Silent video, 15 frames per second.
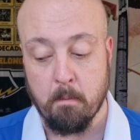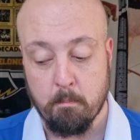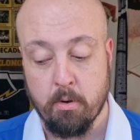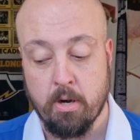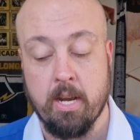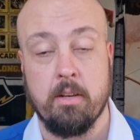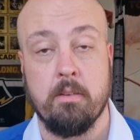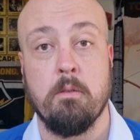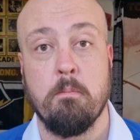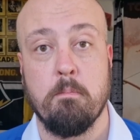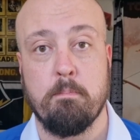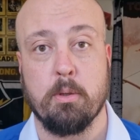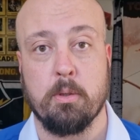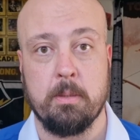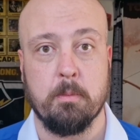Brown,
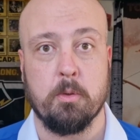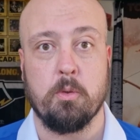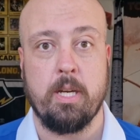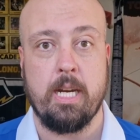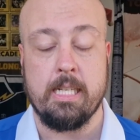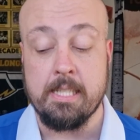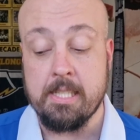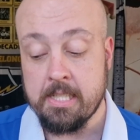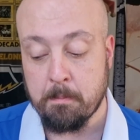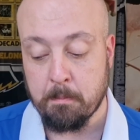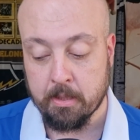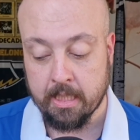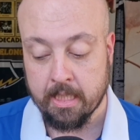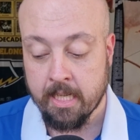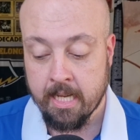Bullymore and
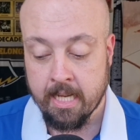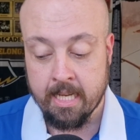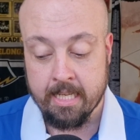Sipley.